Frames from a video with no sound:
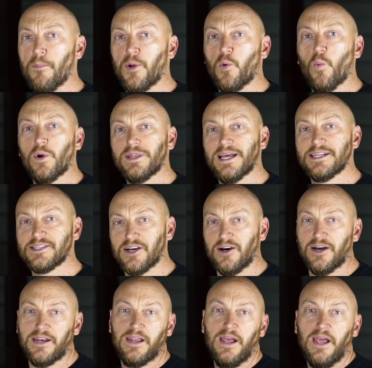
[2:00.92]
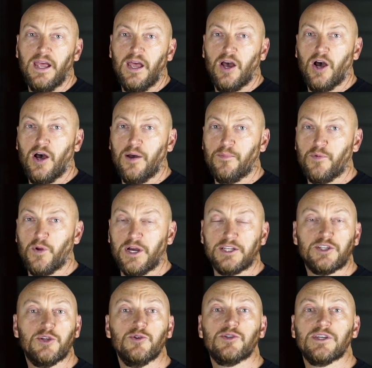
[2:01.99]
But when that's on, you
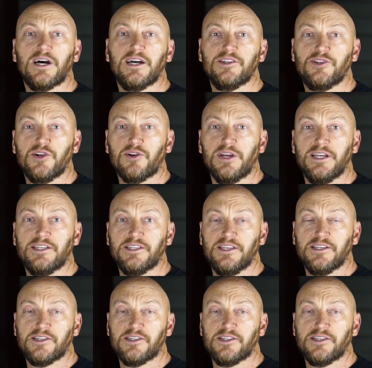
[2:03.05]
got two sides to your AC